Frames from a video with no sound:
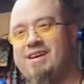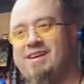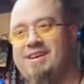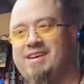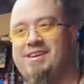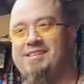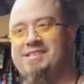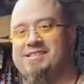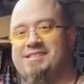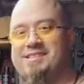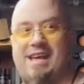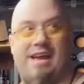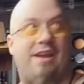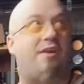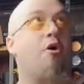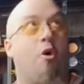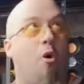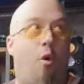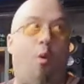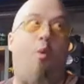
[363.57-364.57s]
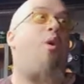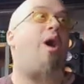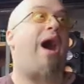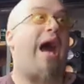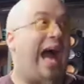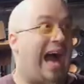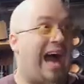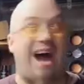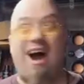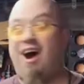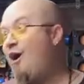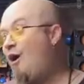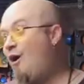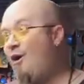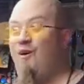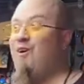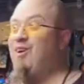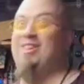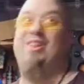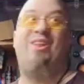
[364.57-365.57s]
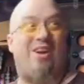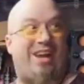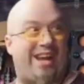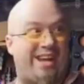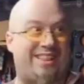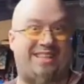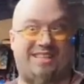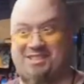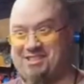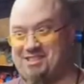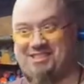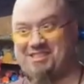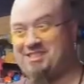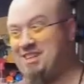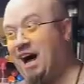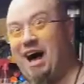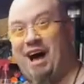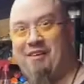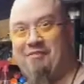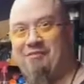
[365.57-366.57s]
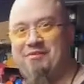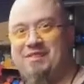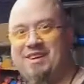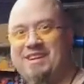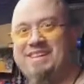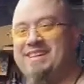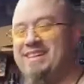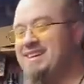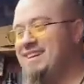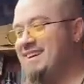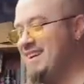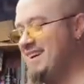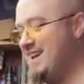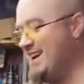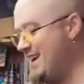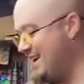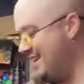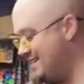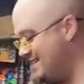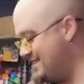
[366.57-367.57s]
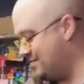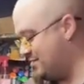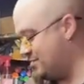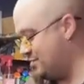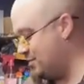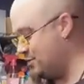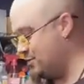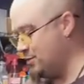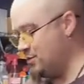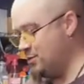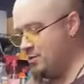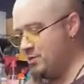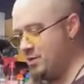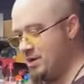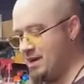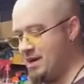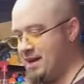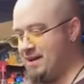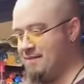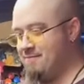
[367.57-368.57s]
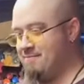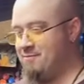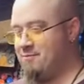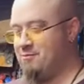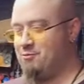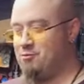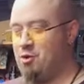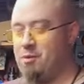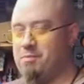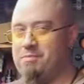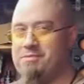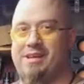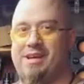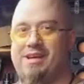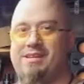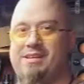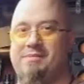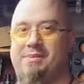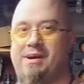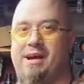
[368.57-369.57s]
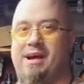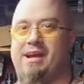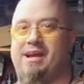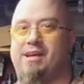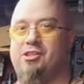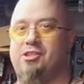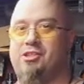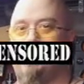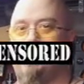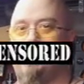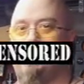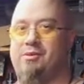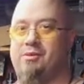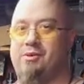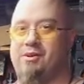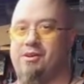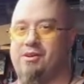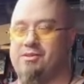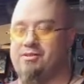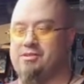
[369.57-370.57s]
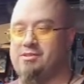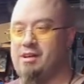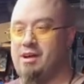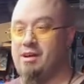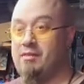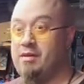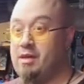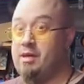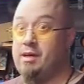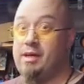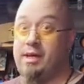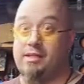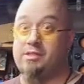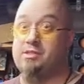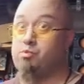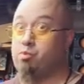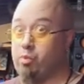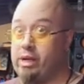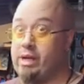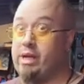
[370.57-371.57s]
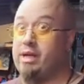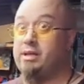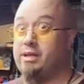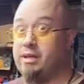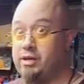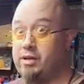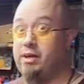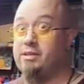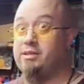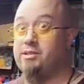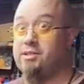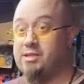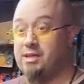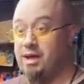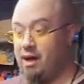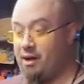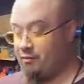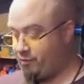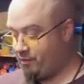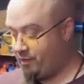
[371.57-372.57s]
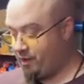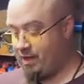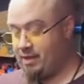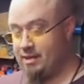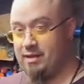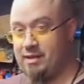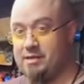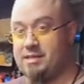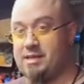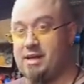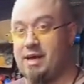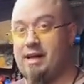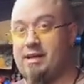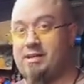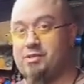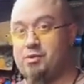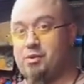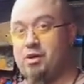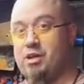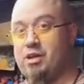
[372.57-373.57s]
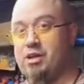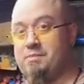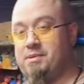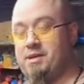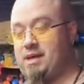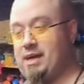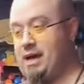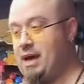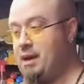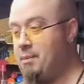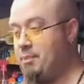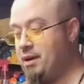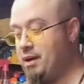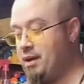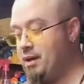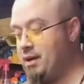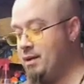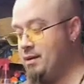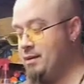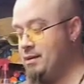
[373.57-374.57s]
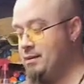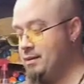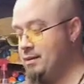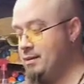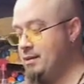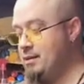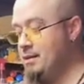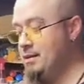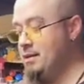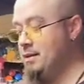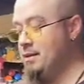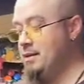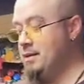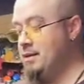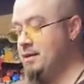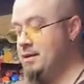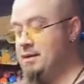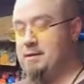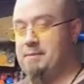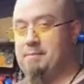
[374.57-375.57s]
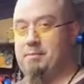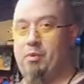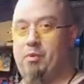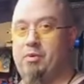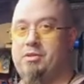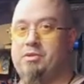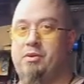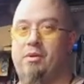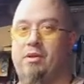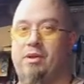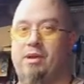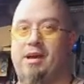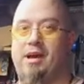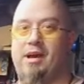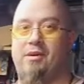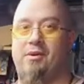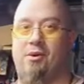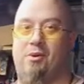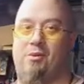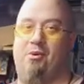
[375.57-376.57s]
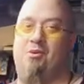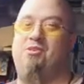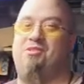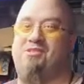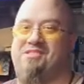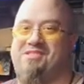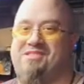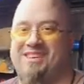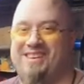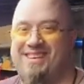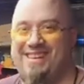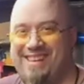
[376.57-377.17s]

You're just like, wow, look at the stuff! And so we got roped into buying a shitload of good stuff. It's really good stuff, and this guy is going to be happy. But we totally got hosed.